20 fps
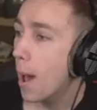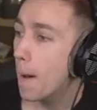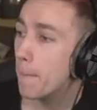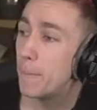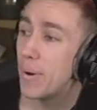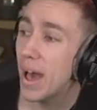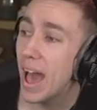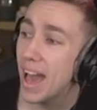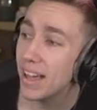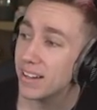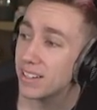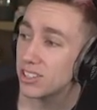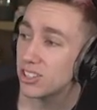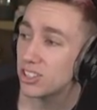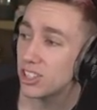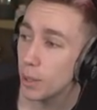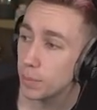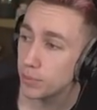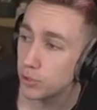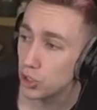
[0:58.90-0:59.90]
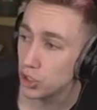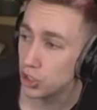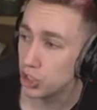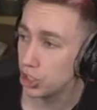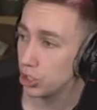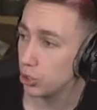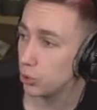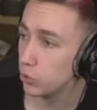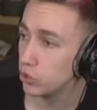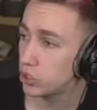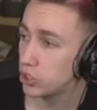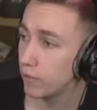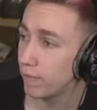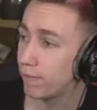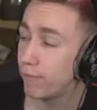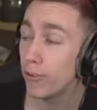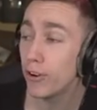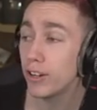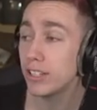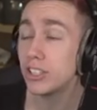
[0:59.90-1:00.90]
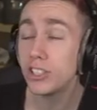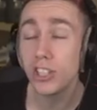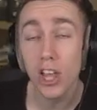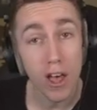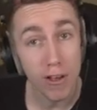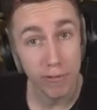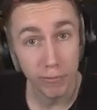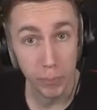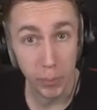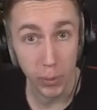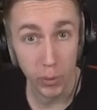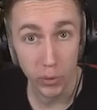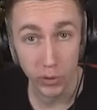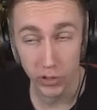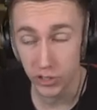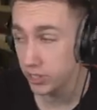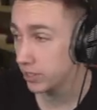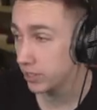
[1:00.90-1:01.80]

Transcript: A bad substitute for a surfboard.